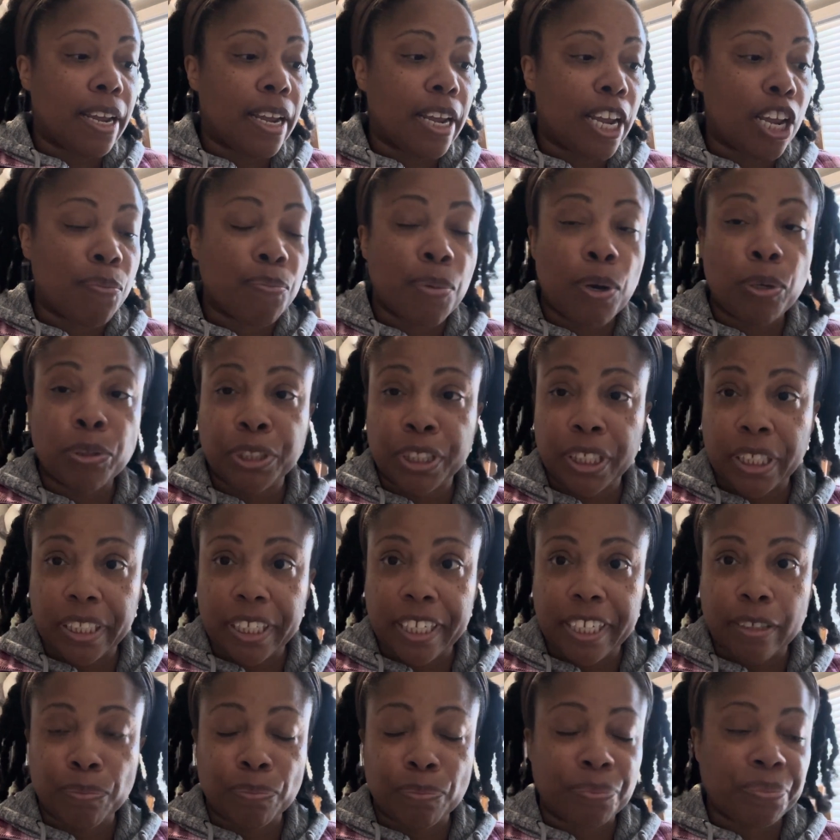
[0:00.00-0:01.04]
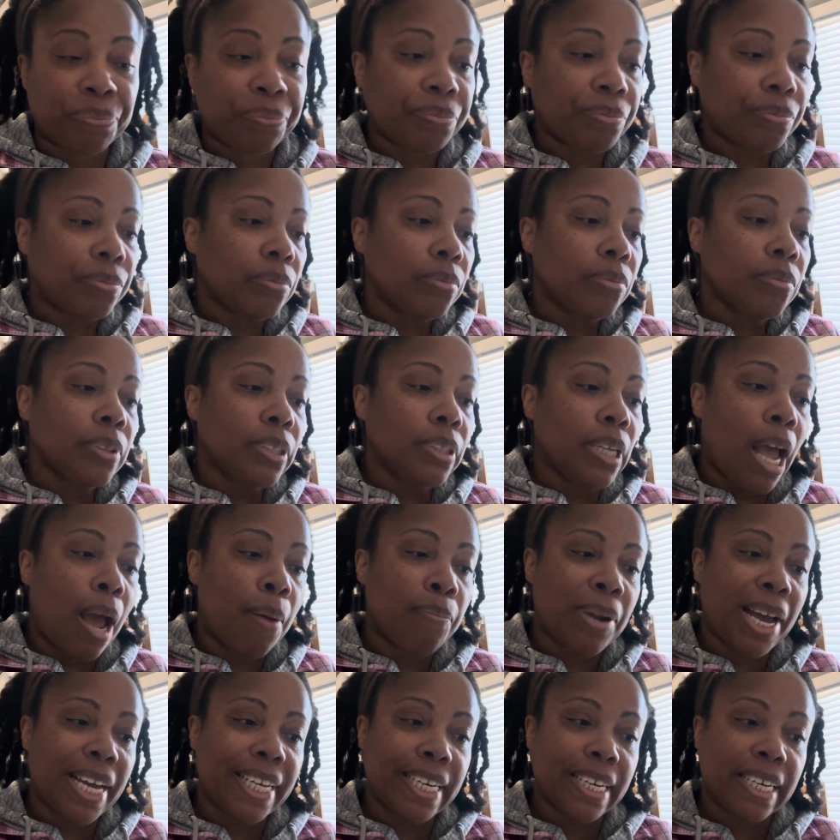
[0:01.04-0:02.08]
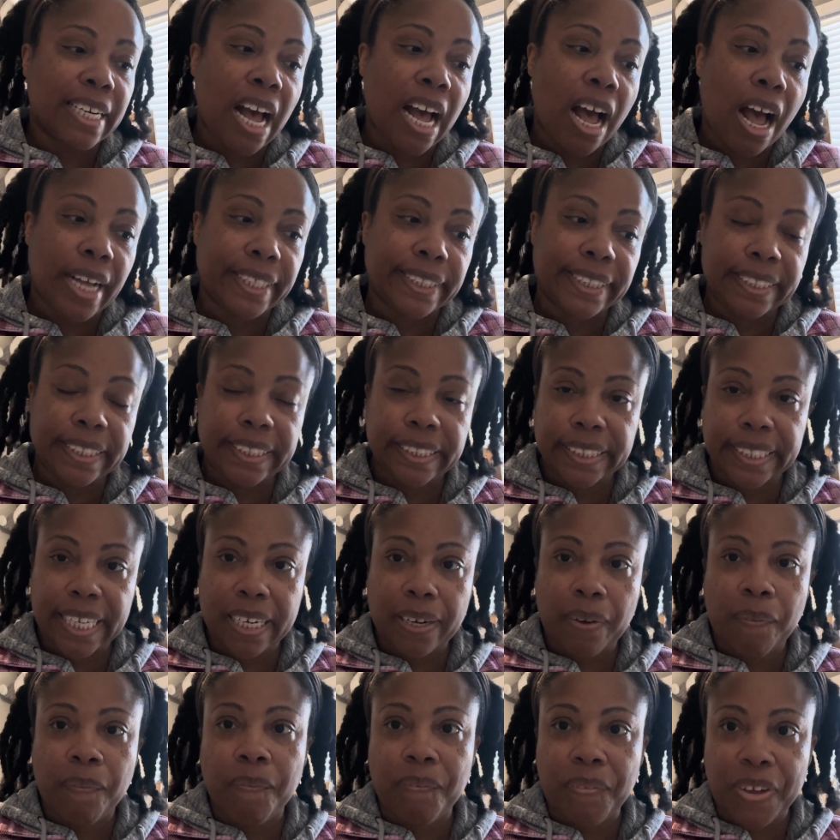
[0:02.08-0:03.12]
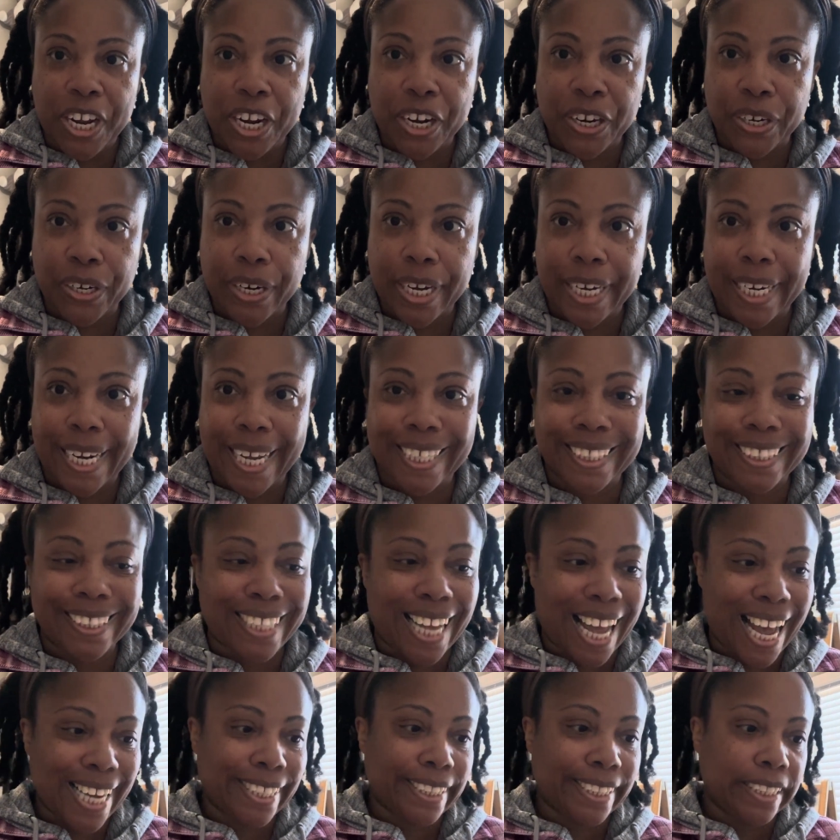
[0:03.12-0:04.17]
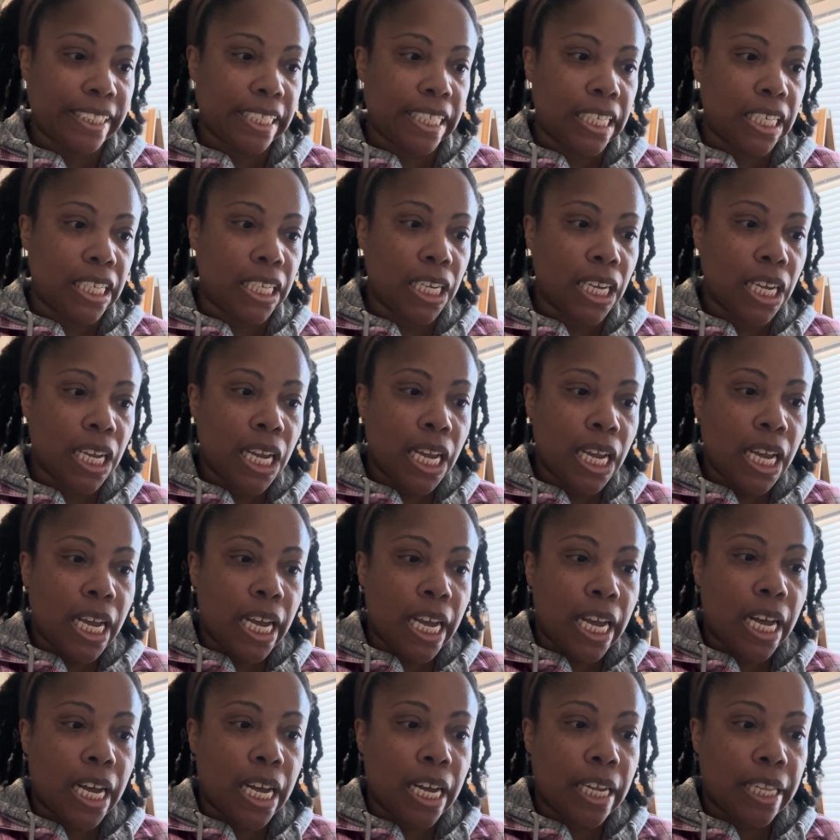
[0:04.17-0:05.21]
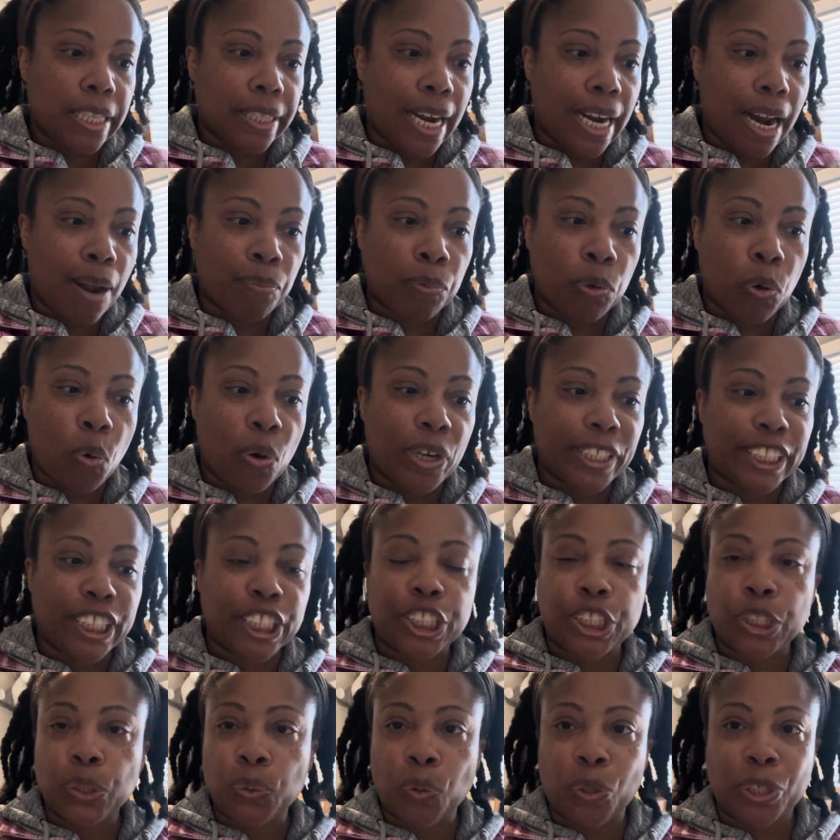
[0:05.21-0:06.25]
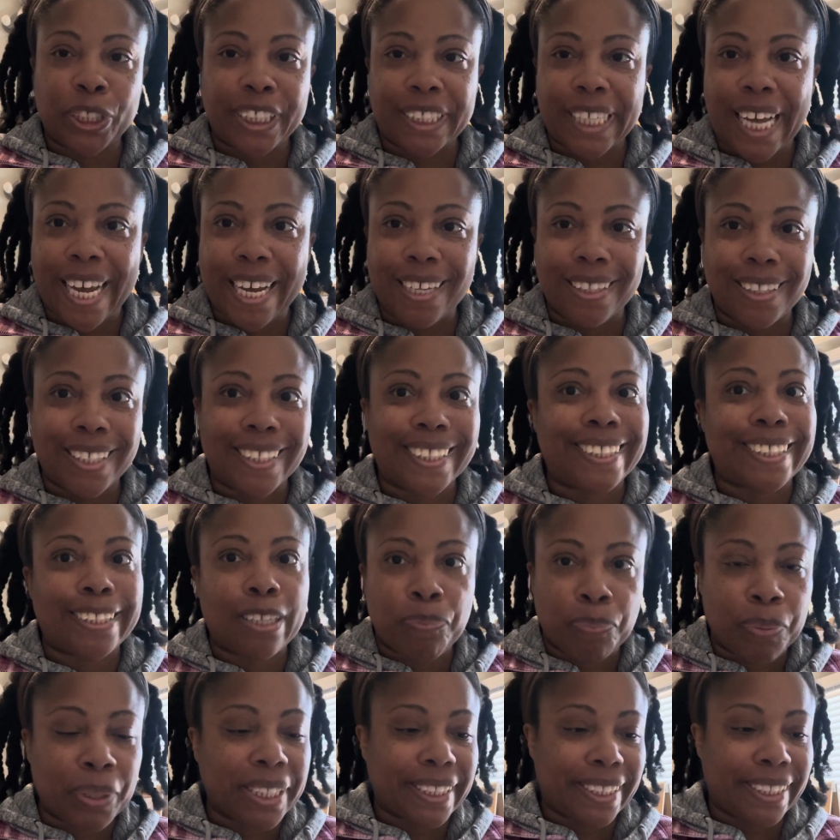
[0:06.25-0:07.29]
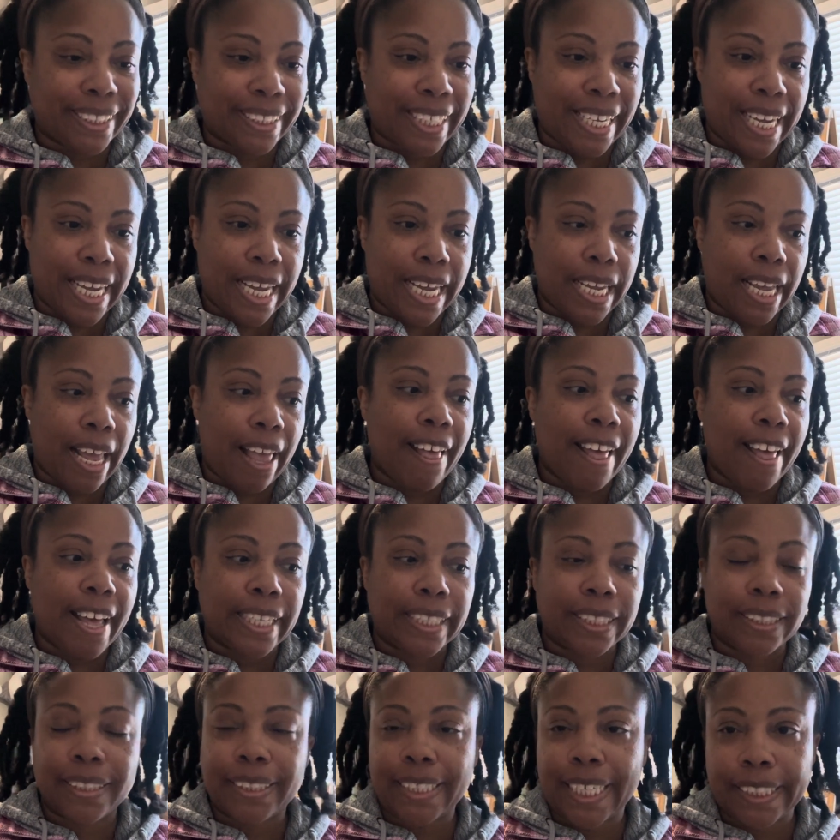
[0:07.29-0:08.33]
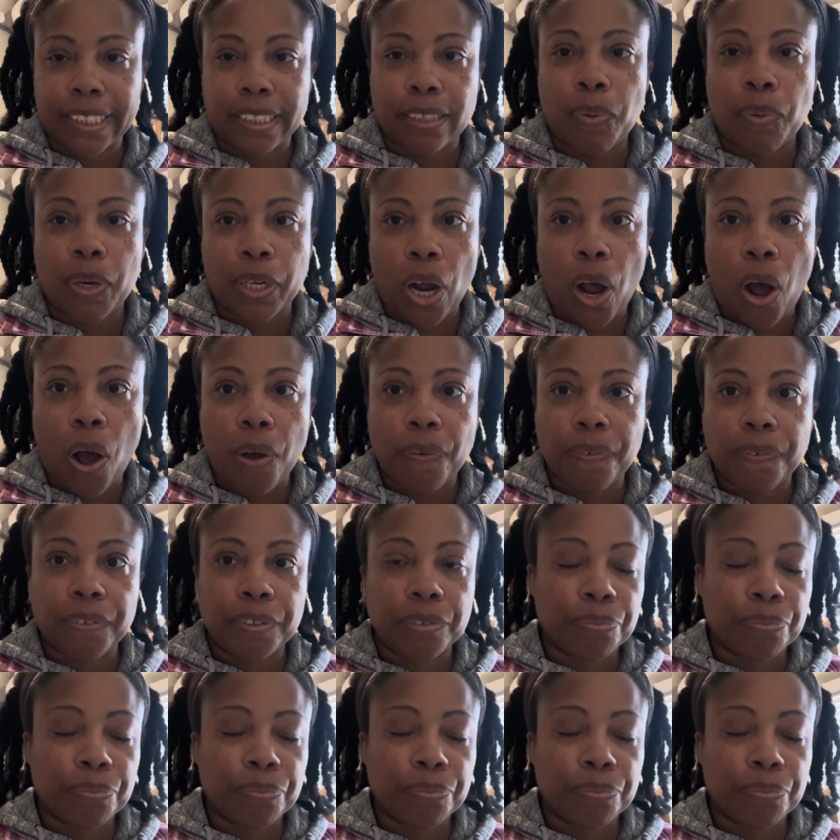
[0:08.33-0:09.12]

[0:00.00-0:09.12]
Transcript: Emotionally, I'm not in a constant state of fear and anxiety uh, that I'm going to do or say the simplest thing and set someone off